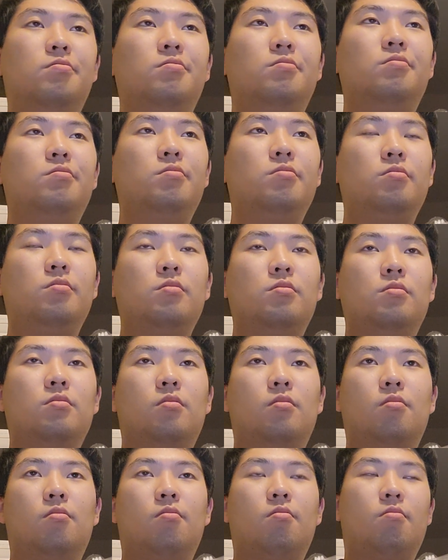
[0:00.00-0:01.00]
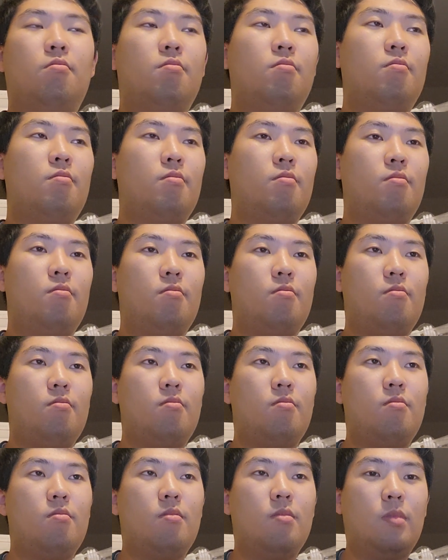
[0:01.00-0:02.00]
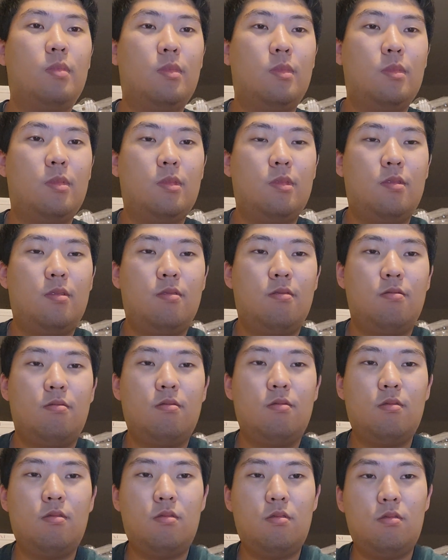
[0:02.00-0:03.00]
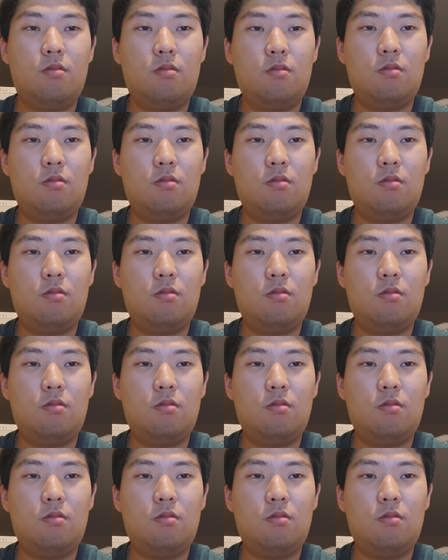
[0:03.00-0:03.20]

(silence)